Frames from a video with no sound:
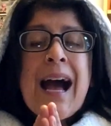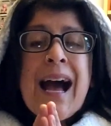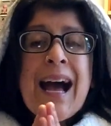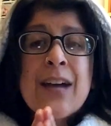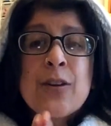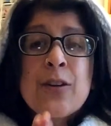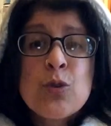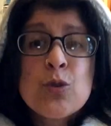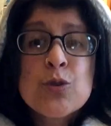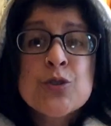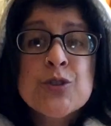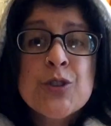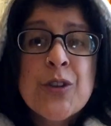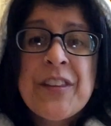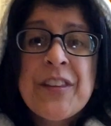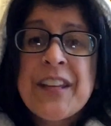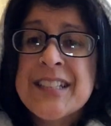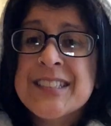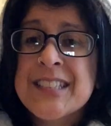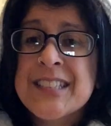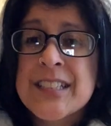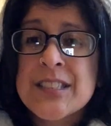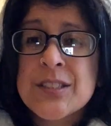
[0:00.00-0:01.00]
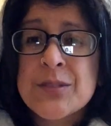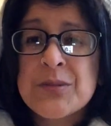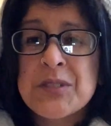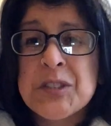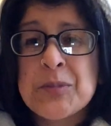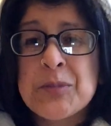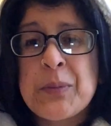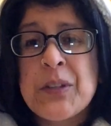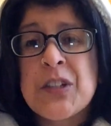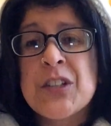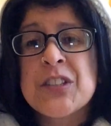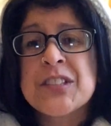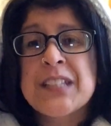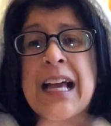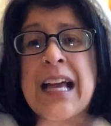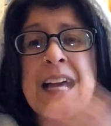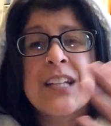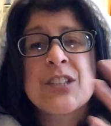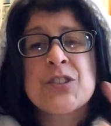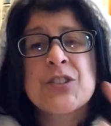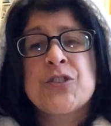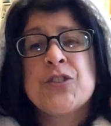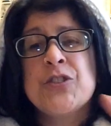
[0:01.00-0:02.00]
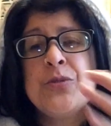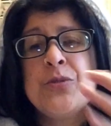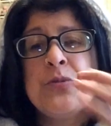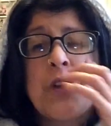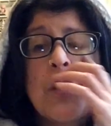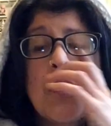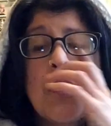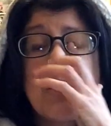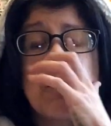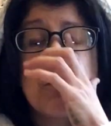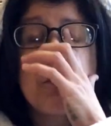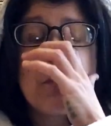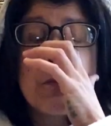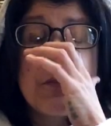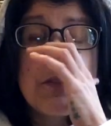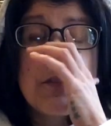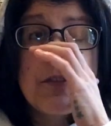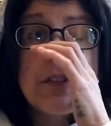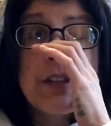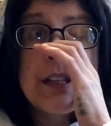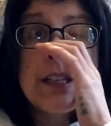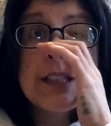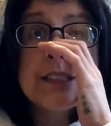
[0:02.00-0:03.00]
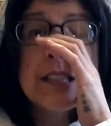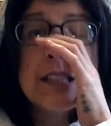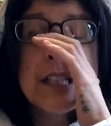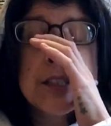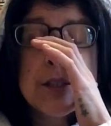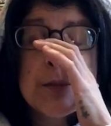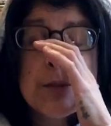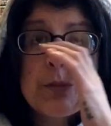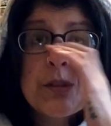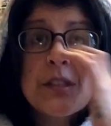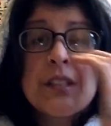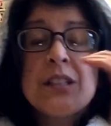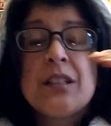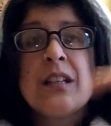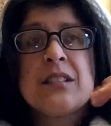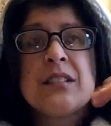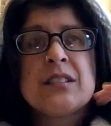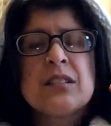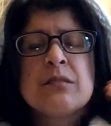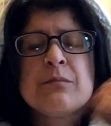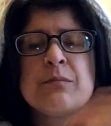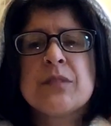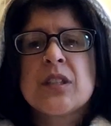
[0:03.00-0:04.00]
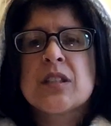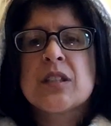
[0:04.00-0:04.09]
and also the accessories, because as you know, the accessories,